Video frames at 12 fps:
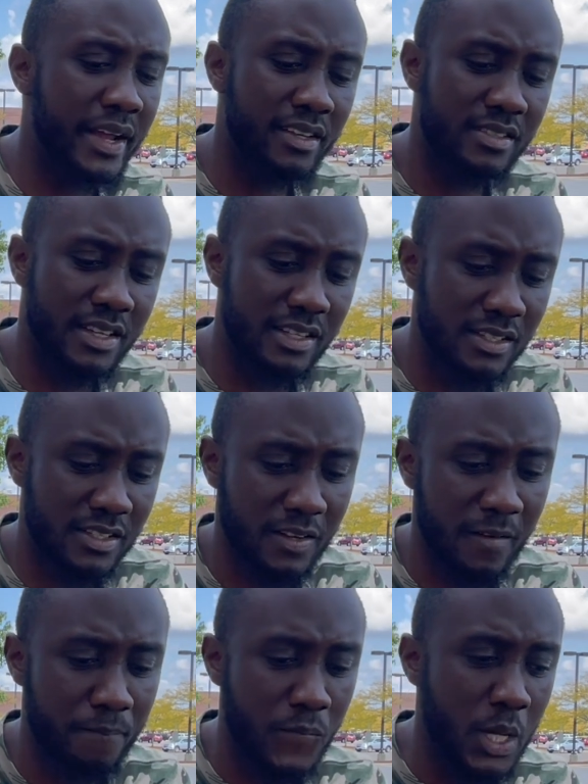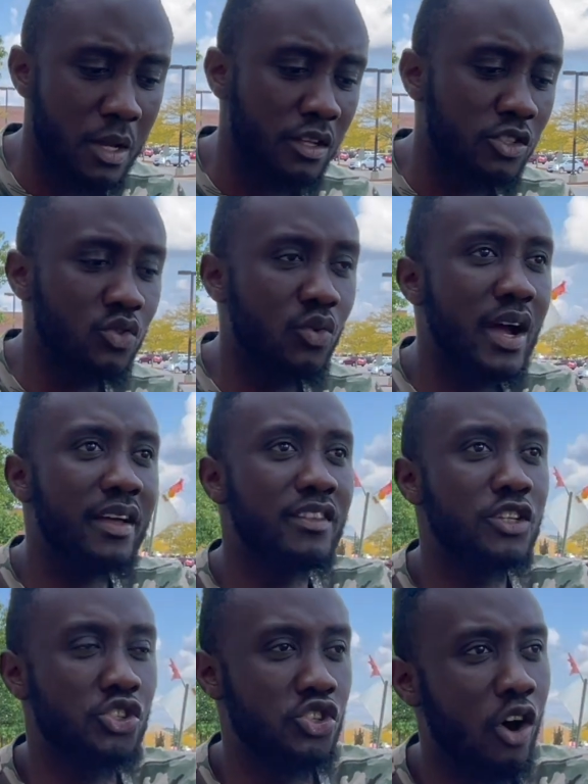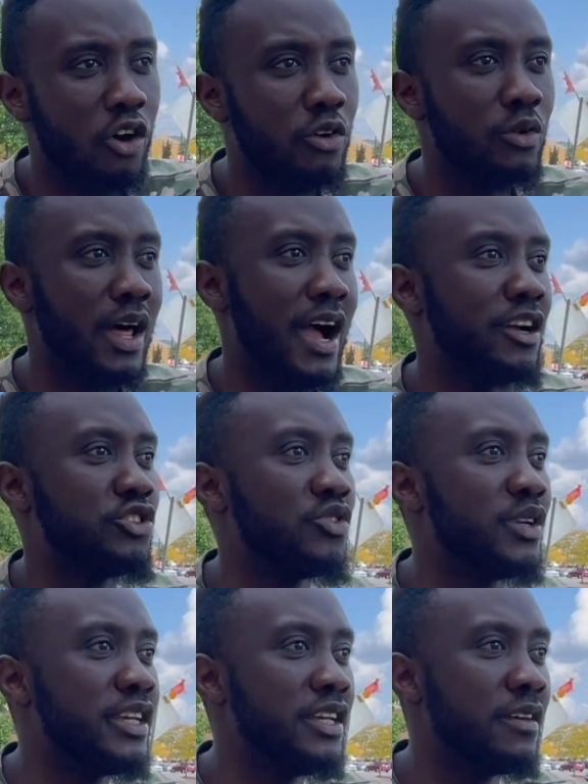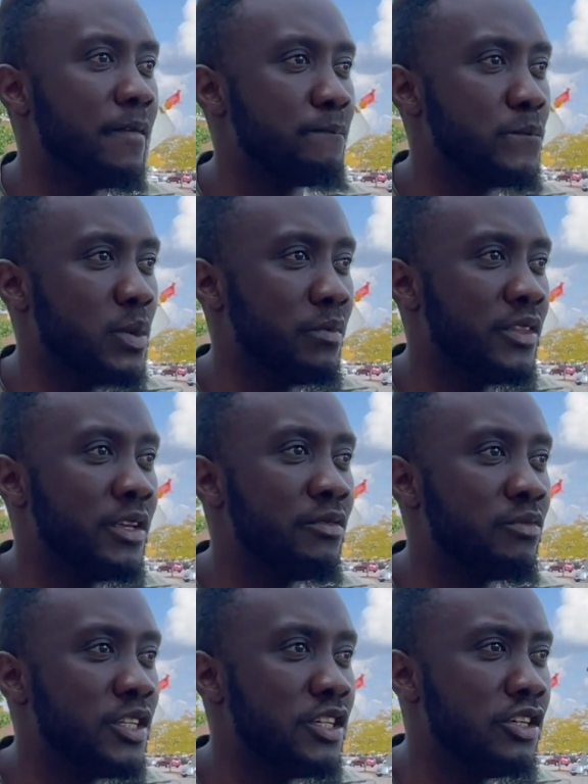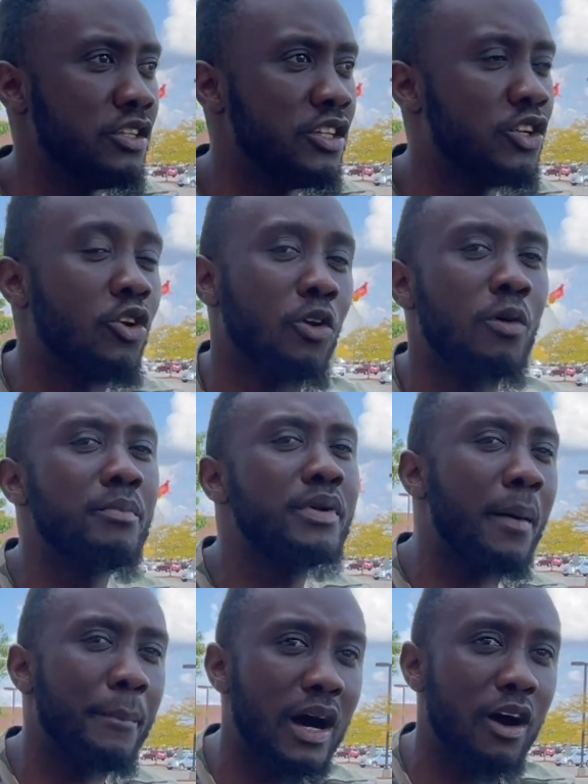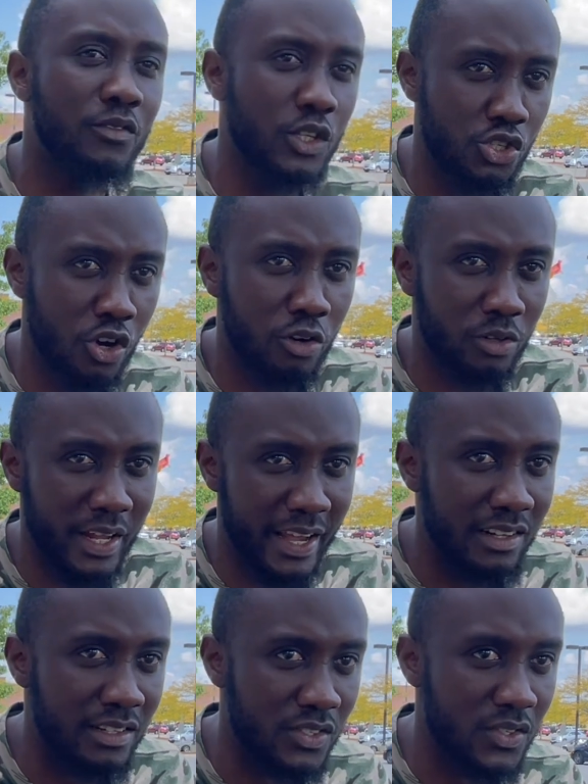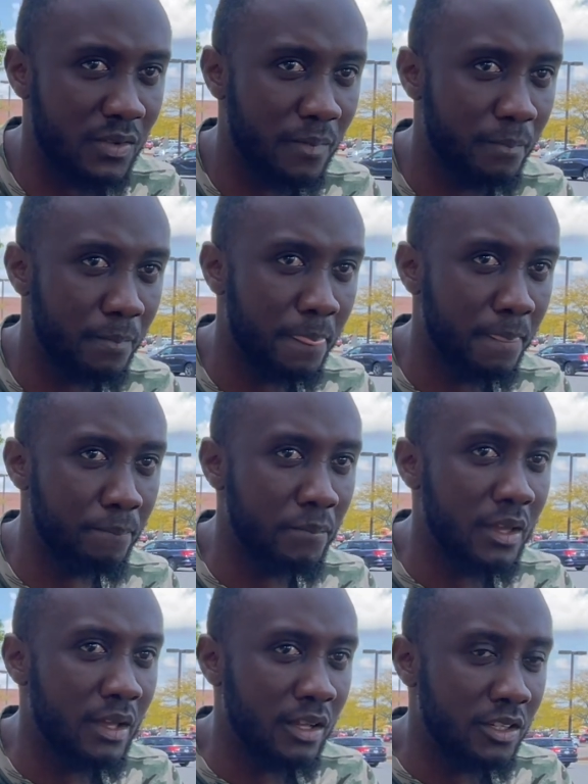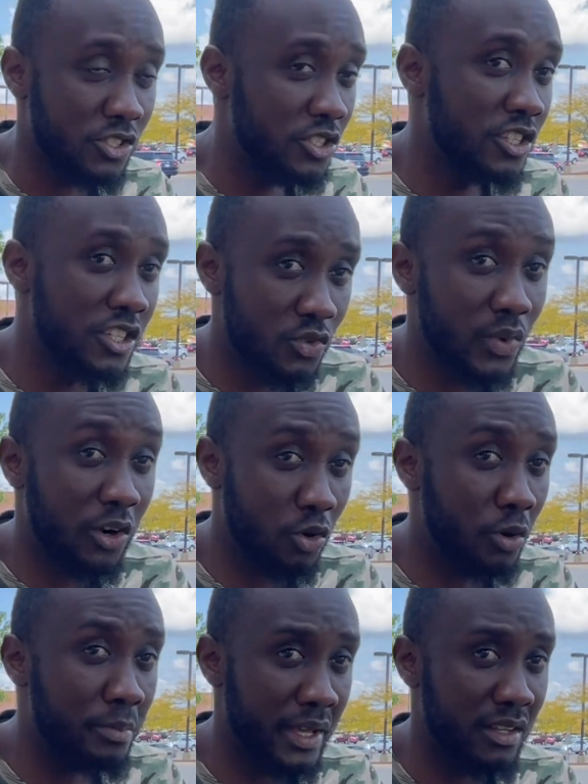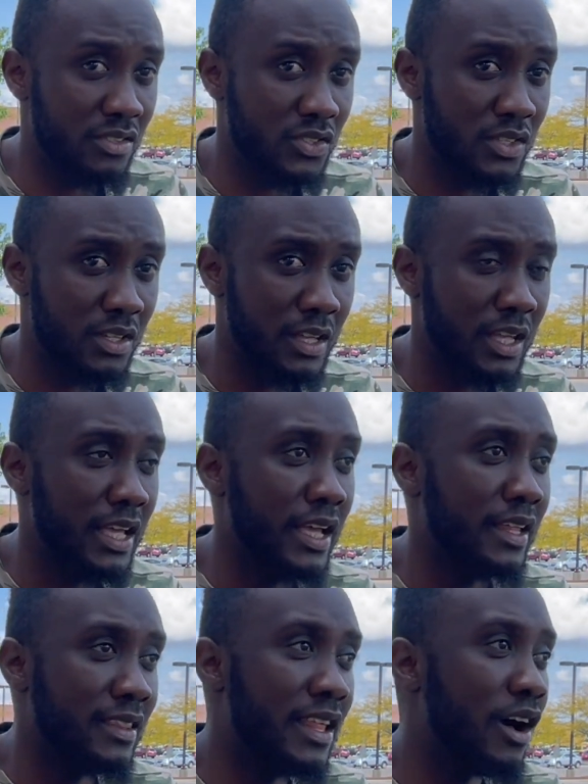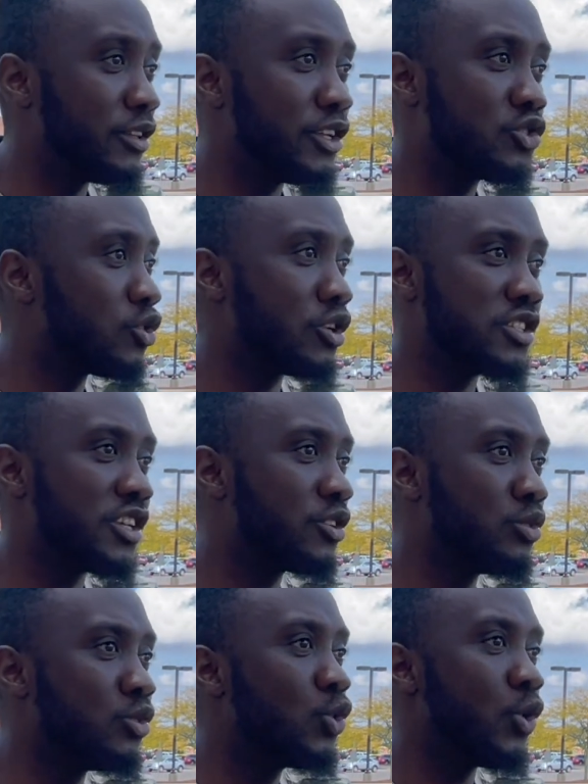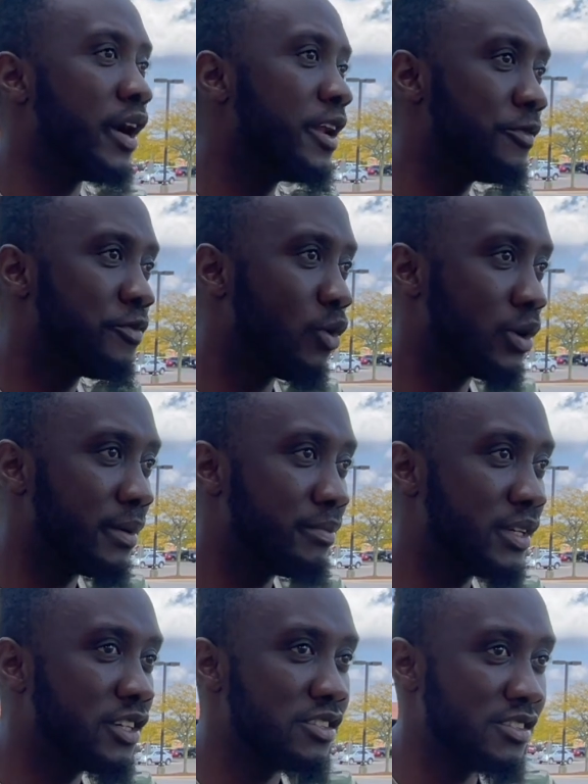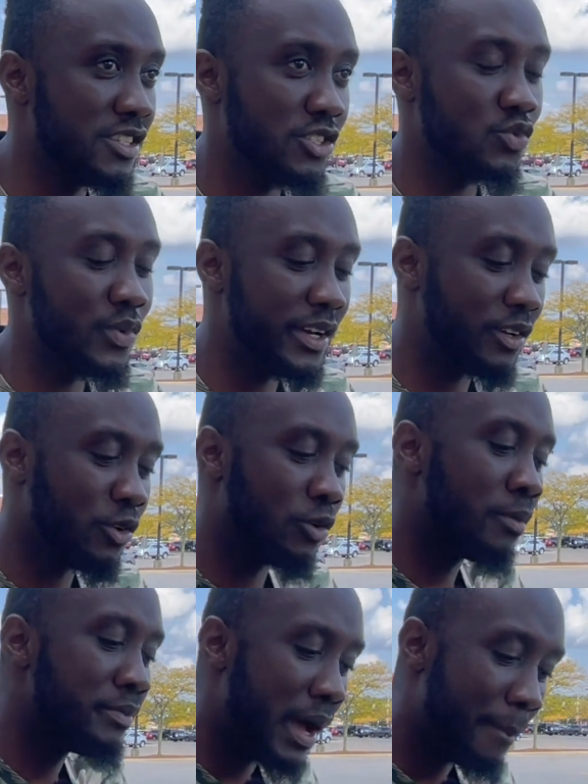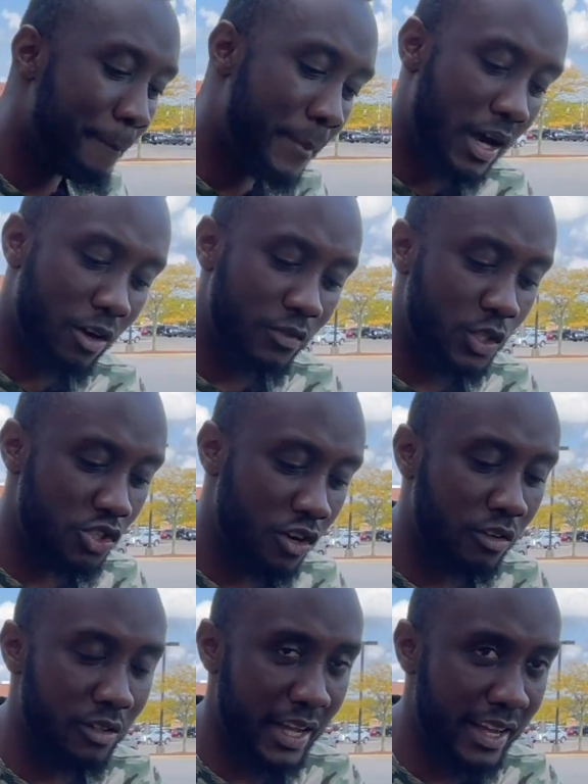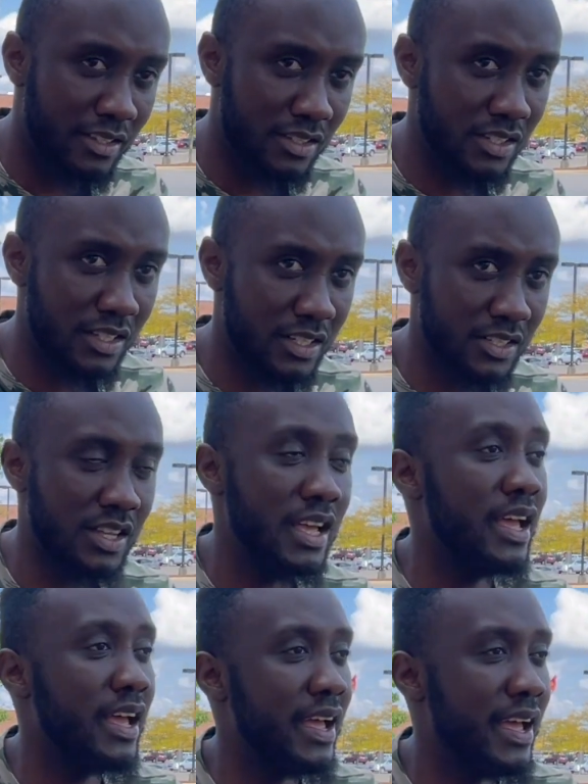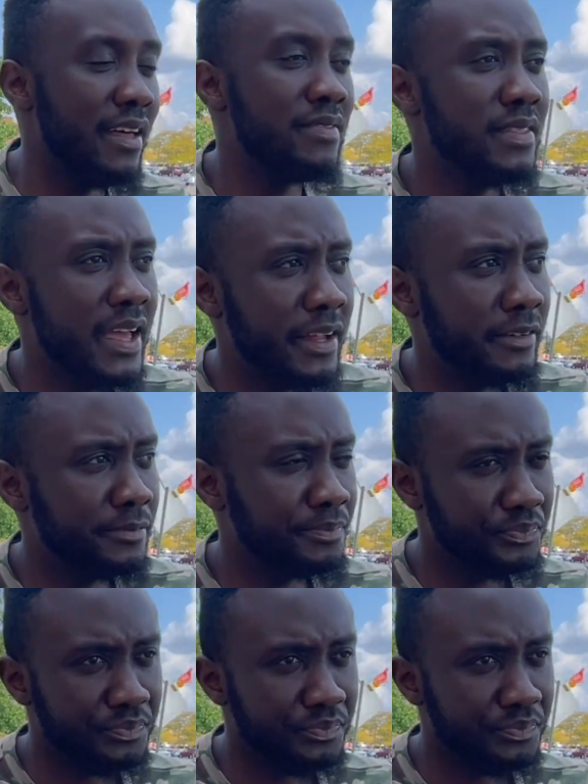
extent to where the jungle actually, the Colombia part of the jungle ends. Because these were Colombians. Now they told us they couldn't go any further because this is where the Colombia part of the jungle ends, and then